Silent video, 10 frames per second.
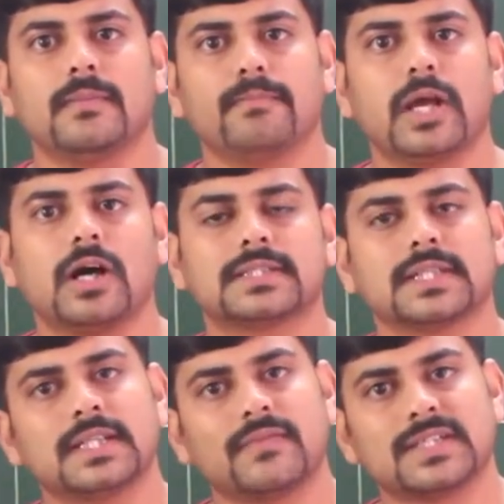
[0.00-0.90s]

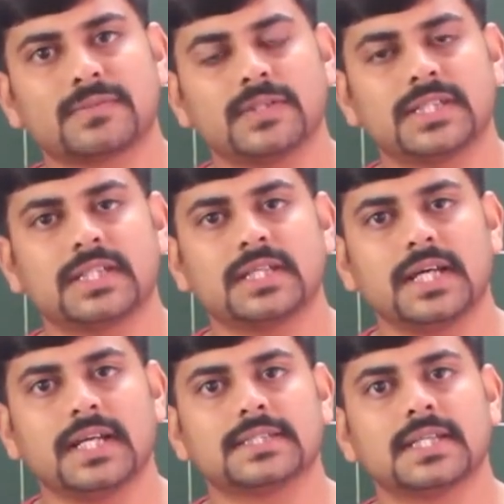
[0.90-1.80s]
because in the first
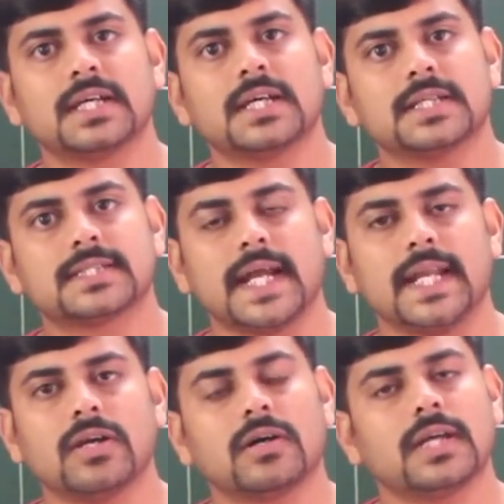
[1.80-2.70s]
position it is
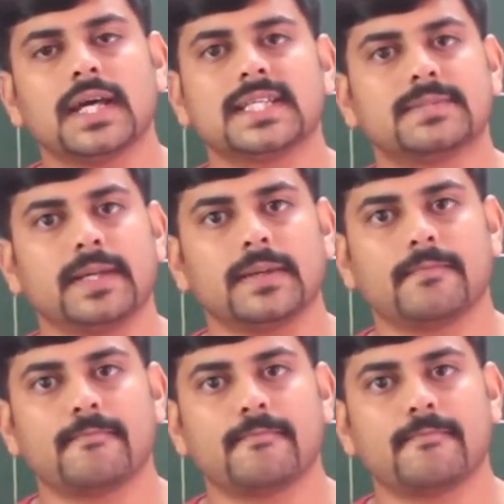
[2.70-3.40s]
standing on HP.